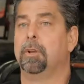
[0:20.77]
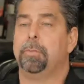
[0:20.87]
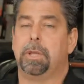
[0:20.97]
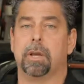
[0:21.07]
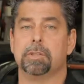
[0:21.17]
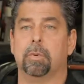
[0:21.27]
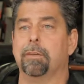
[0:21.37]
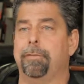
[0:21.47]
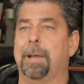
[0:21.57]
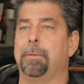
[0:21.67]
Because we're
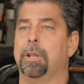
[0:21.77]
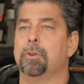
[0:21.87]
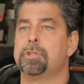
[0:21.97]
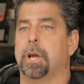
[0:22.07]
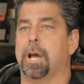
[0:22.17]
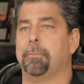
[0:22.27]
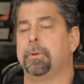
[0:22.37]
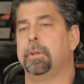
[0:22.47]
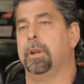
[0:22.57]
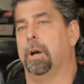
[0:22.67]
a family-owned shop,
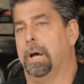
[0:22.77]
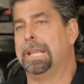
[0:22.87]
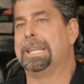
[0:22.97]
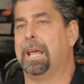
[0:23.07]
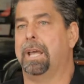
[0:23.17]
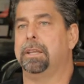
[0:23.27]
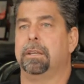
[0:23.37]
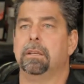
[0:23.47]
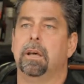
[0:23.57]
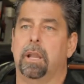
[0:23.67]
unlike
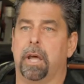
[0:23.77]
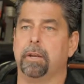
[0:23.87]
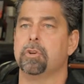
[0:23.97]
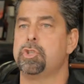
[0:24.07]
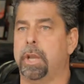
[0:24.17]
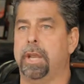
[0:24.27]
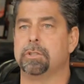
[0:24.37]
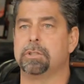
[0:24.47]
a lot of your chain